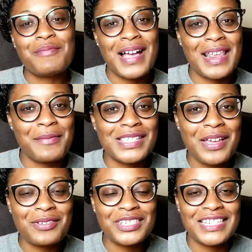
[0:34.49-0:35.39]
My name is
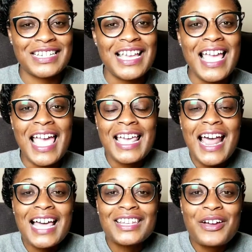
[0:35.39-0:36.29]
Coach D, and
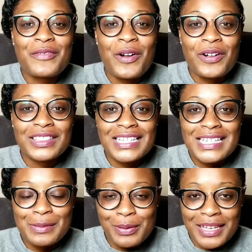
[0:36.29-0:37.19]
I love all
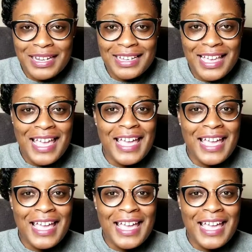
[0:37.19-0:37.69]
things planning.